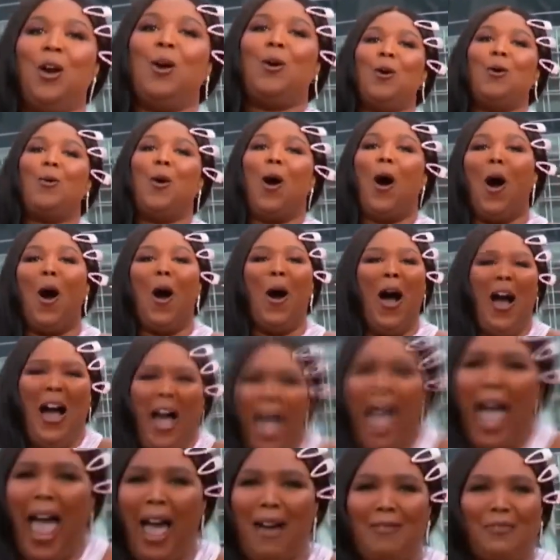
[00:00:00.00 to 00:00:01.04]
who all
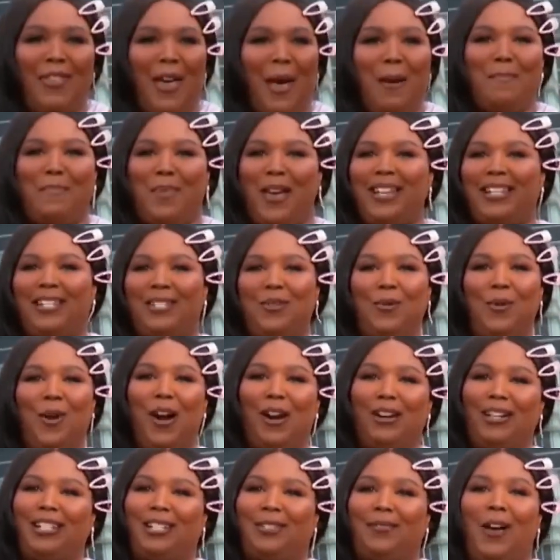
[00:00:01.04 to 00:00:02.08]
have that best new
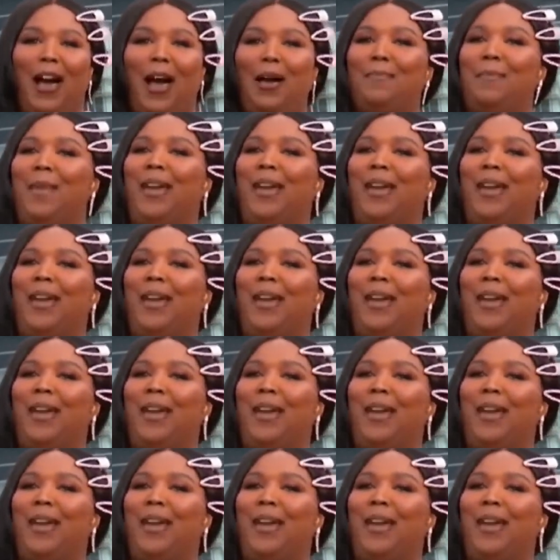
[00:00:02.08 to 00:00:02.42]
artist vibe.